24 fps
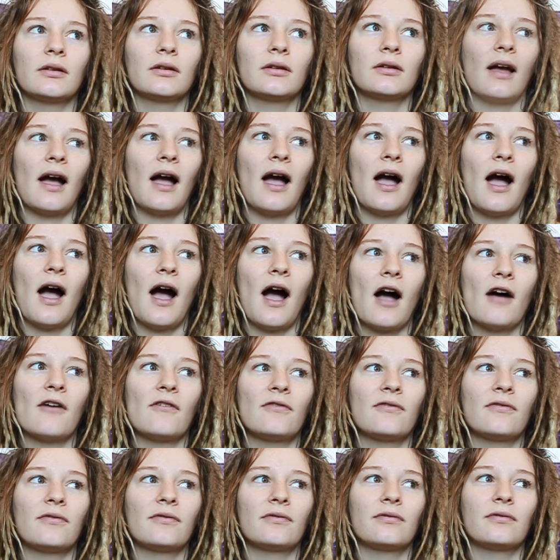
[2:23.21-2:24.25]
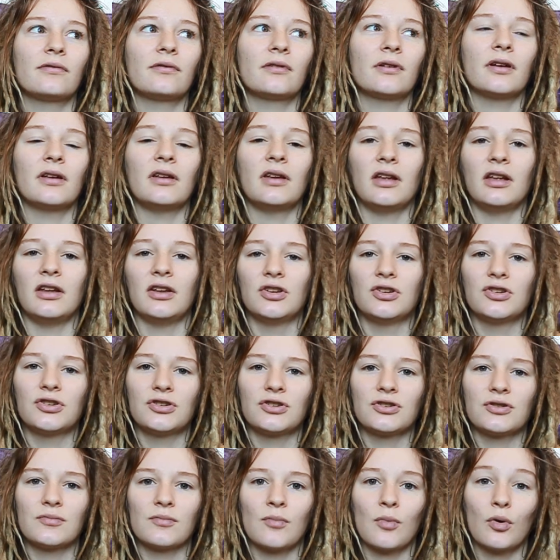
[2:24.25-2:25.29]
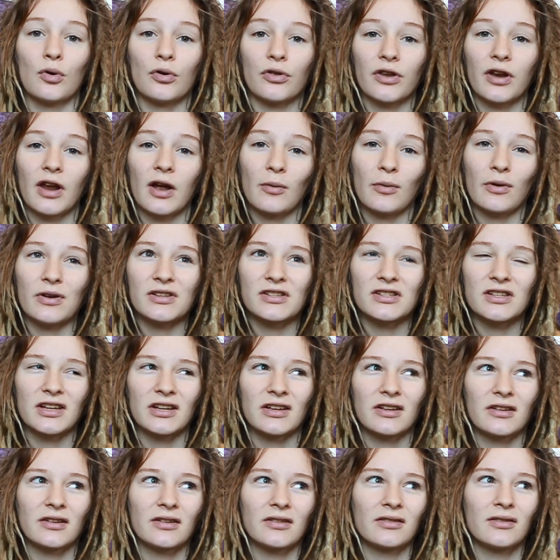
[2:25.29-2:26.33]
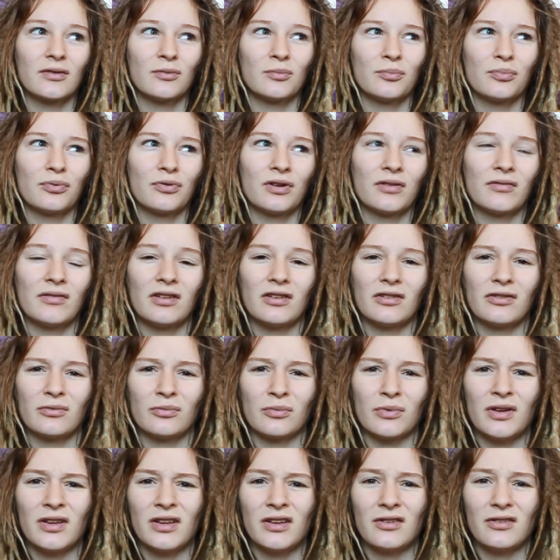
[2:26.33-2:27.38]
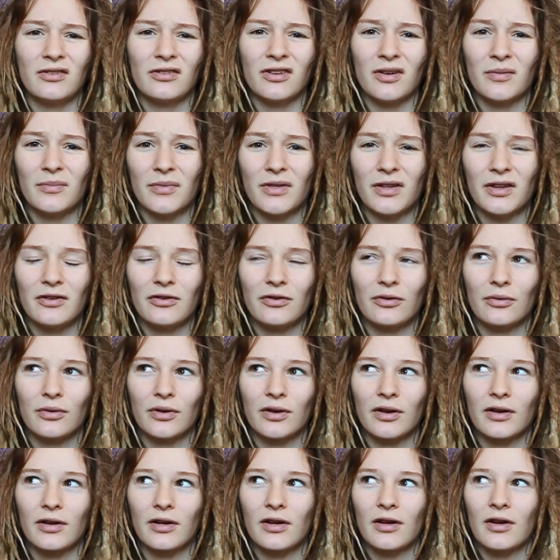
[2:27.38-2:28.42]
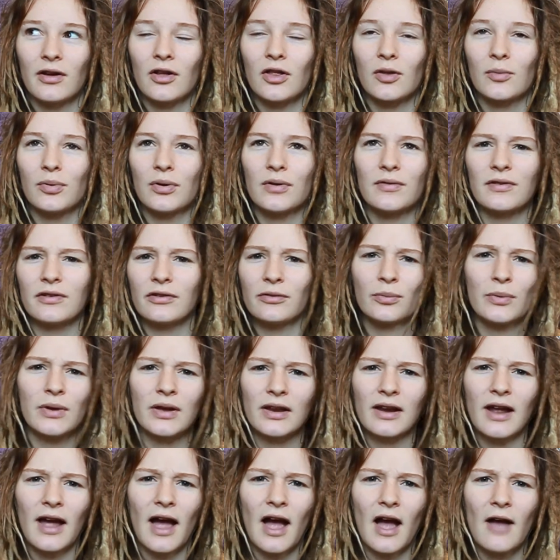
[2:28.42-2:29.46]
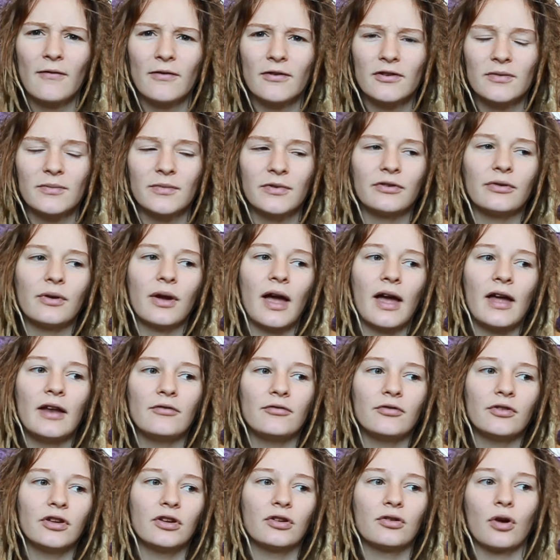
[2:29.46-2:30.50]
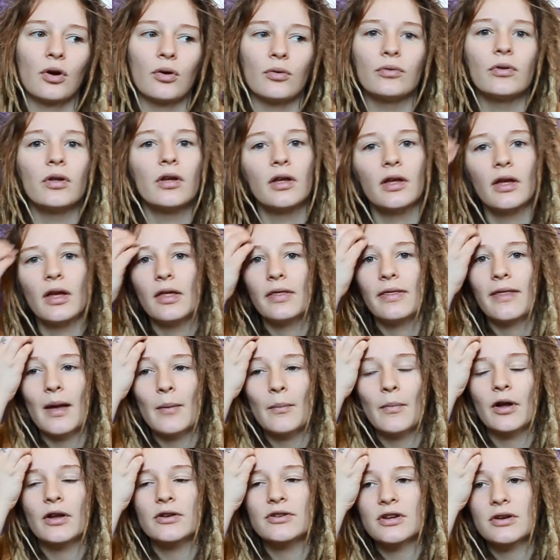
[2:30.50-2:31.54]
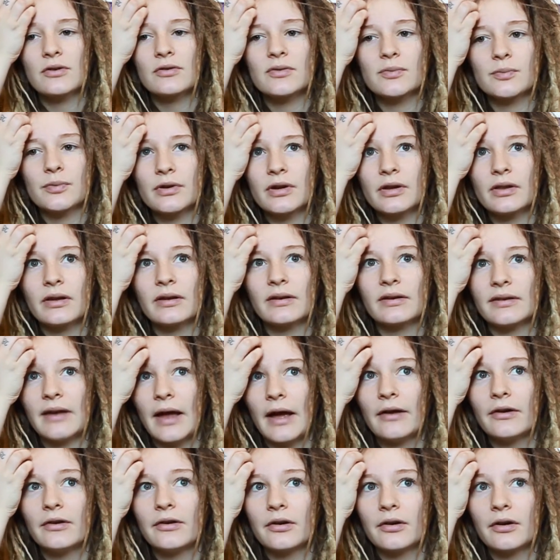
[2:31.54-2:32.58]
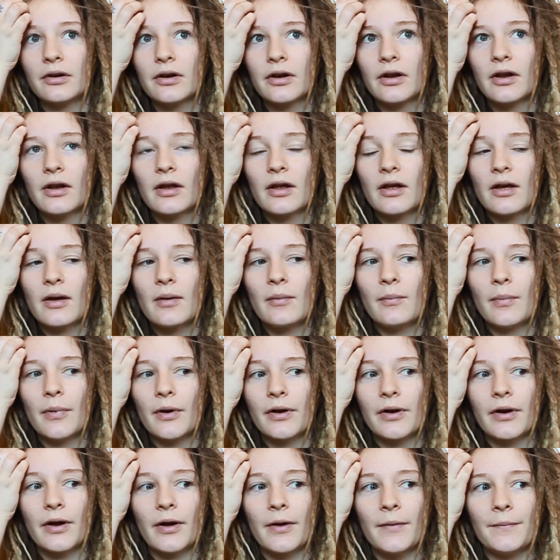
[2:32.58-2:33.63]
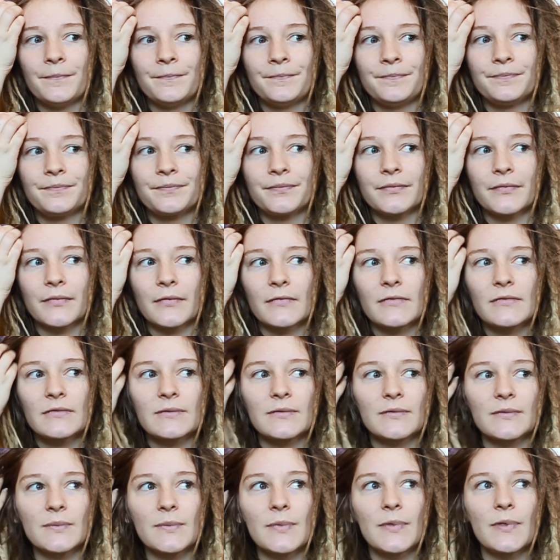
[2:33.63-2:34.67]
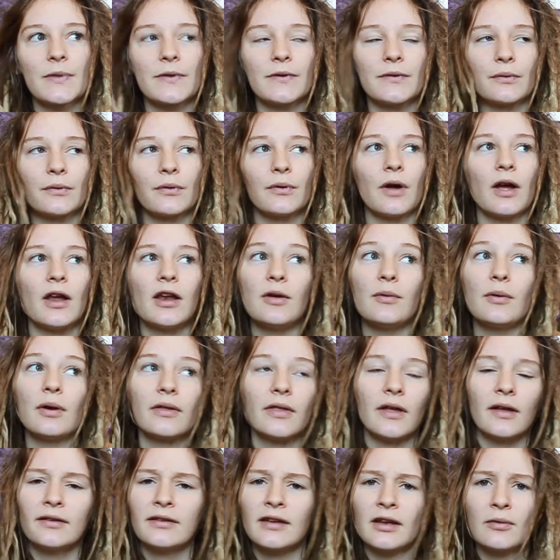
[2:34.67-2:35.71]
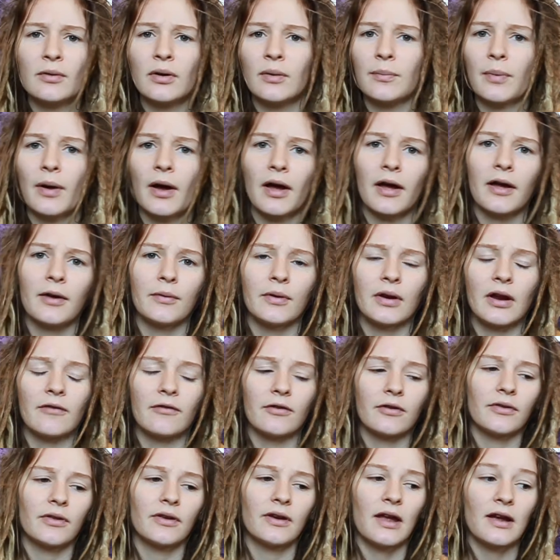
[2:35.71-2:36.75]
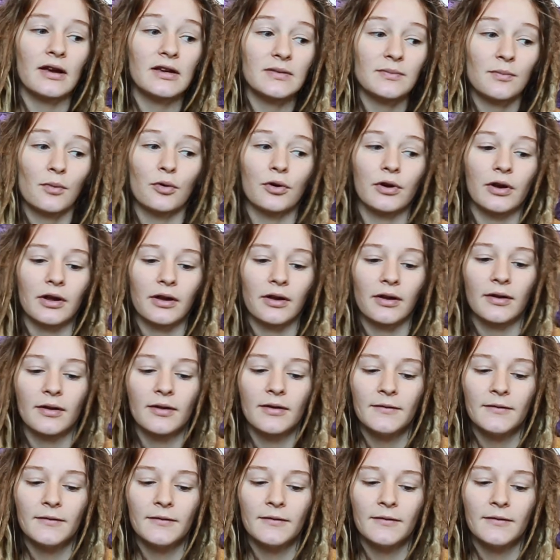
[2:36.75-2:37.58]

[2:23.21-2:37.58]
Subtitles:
half an inch more than I was like the previous week or something. So like the previous week and a half or something. So I hadn't really grown that much. It was pretty like standard. But so anyway, that day went by, whatever. The next morning,